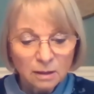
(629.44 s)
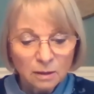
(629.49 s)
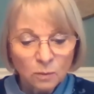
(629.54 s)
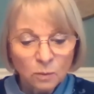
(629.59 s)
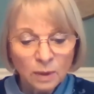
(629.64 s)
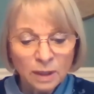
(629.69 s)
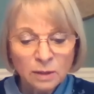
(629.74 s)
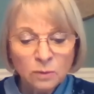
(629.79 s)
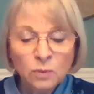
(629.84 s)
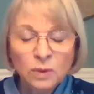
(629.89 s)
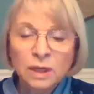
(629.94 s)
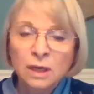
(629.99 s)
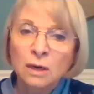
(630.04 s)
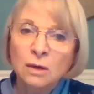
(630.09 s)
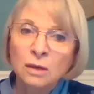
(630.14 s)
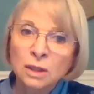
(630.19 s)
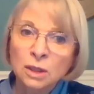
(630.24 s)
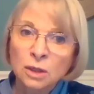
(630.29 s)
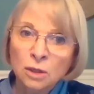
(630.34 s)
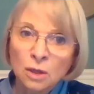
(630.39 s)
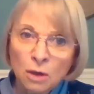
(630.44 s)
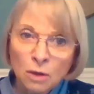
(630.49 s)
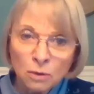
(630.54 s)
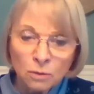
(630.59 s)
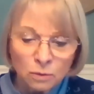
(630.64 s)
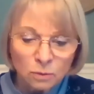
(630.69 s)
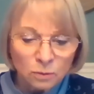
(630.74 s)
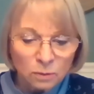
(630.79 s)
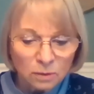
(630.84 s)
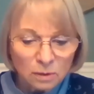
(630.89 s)
When we are
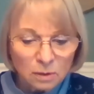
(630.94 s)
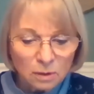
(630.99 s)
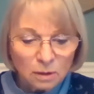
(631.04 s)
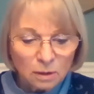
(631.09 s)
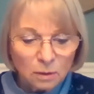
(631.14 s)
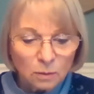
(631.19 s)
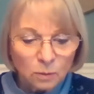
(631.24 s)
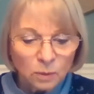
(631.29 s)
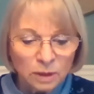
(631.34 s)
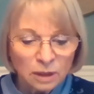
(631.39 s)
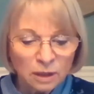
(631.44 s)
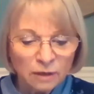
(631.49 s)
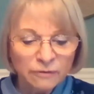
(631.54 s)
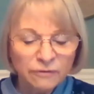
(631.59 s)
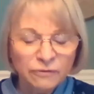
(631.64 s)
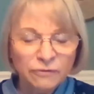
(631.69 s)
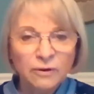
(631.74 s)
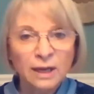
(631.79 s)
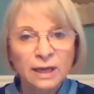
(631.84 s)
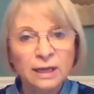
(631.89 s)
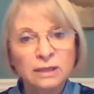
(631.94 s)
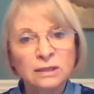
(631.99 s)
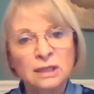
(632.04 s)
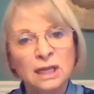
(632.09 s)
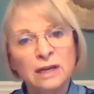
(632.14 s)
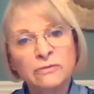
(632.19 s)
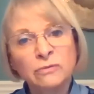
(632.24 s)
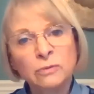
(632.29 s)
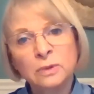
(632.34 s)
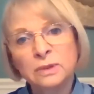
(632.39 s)
alone, we are afraid
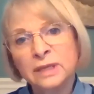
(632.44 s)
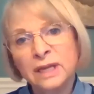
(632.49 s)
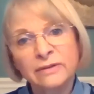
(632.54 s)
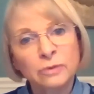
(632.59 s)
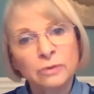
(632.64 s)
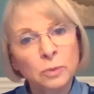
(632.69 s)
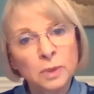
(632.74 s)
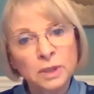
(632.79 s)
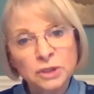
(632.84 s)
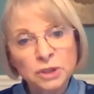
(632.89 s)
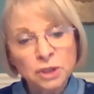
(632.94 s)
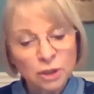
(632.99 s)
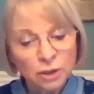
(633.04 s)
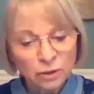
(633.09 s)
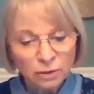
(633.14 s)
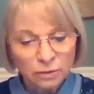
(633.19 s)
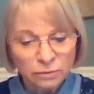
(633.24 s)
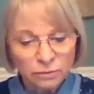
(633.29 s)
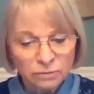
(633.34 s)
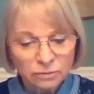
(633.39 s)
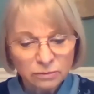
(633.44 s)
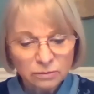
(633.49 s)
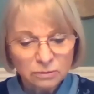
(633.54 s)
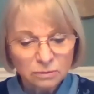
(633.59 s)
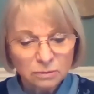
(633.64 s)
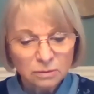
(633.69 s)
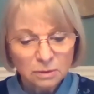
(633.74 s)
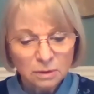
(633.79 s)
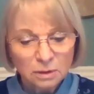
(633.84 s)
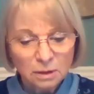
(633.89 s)
love will never return.
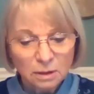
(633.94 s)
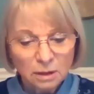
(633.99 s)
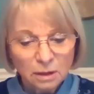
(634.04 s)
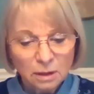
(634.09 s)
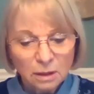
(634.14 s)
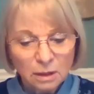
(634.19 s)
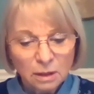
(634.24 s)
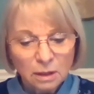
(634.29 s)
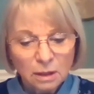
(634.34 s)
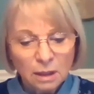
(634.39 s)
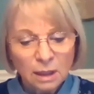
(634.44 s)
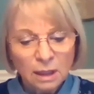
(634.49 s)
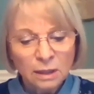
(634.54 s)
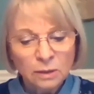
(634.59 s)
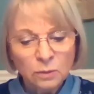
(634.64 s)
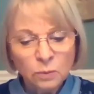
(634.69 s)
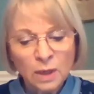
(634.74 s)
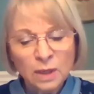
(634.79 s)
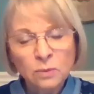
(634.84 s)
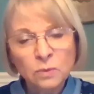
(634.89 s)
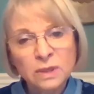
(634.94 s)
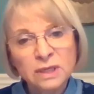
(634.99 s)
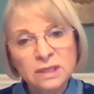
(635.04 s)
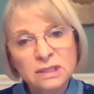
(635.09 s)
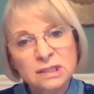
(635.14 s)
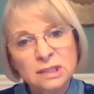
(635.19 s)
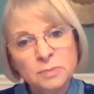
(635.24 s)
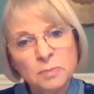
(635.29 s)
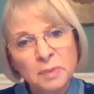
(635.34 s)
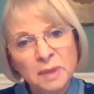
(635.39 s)
And when we
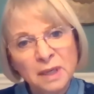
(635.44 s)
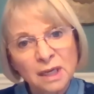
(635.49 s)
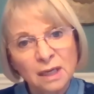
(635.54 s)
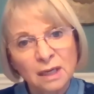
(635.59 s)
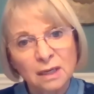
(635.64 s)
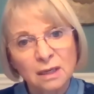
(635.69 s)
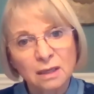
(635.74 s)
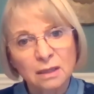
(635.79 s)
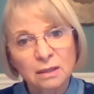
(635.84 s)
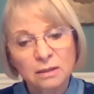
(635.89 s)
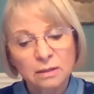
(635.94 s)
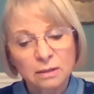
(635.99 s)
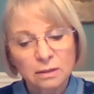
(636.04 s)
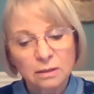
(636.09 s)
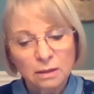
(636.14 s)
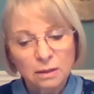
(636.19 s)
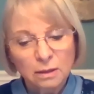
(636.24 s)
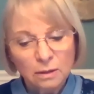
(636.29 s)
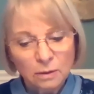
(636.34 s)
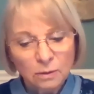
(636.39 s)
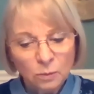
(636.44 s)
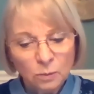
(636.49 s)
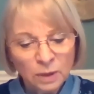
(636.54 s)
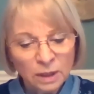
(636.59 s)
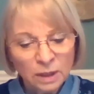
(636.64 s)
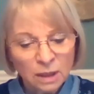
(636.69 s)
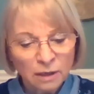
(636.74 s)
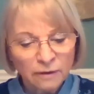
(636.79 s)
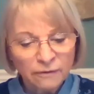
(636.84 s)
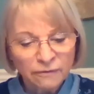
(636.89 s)
speak,
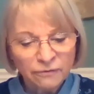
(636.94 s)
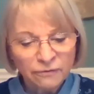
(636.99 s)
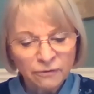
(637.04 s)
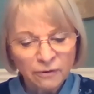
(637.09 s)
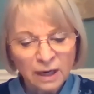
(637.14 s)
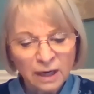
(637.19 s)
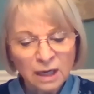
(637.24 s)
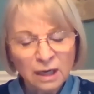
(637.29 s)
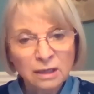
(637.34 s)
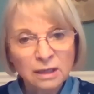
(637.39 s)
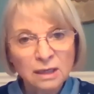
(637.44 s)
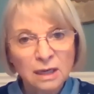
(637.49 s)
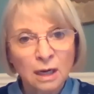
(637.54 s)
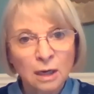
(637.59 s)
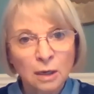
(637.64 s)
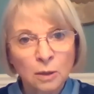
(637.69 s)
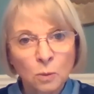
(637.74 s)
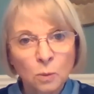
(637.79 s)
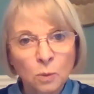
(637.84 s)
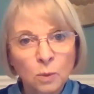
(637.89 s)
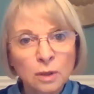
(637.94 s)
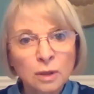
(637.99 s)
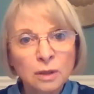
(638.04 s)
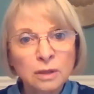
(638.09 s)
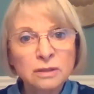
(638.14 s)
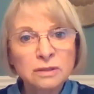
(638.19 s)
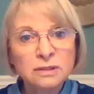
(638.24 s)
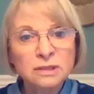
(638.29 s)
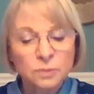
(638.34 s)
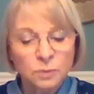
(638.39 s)
we are afraid our
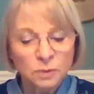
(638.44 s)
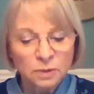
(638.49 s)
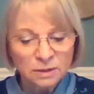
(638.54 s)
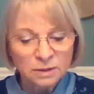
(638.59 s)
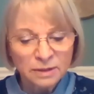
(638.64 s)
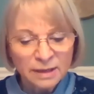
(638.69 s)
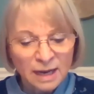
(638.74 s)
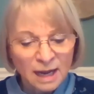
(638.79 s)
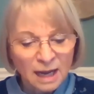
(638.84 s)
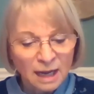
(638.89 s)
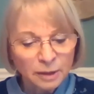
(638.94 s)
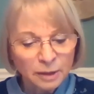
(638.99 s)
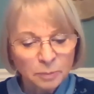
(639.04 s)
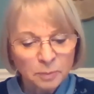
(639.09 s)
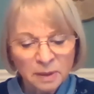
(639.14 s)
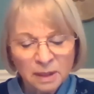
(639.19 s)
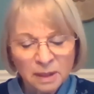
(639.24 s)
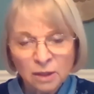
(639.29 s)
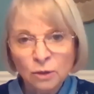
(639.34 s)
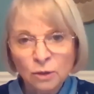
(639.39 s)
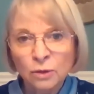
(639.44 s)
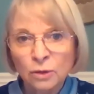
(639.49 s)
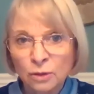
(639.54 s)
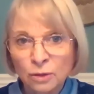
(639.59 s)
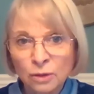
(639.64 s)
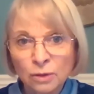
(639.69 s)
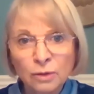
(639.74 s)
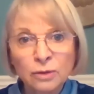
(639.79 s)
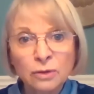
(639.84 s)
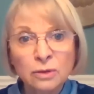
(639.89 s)
words will not be
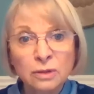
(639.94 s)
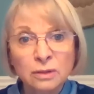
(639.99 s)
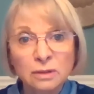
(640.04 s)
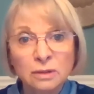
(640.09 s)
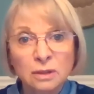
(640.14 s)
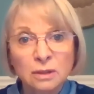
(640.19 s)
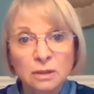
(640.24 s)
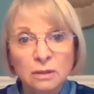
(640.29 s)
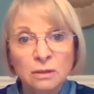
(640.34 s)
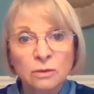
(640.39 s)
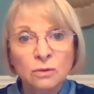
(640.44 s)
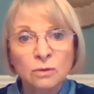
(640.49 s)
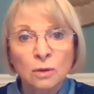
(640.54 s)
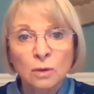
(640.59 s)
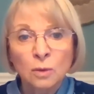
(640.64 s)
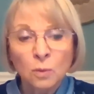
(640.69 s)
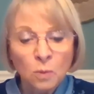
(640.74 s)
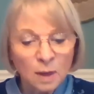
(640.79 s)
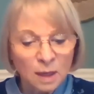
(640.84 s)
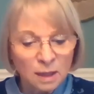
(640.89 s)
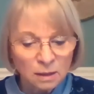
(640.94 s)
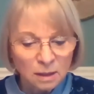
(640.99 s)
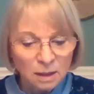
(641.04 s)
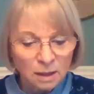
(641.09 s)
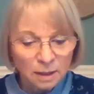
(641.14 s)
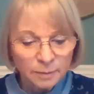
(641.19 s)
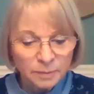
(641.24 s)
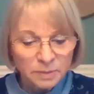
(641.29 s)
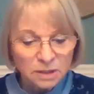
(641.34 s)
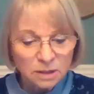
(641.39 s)
heard nor
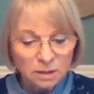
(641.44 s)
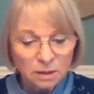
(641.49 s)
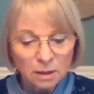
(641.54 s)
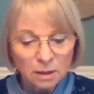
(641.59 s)
welcomed.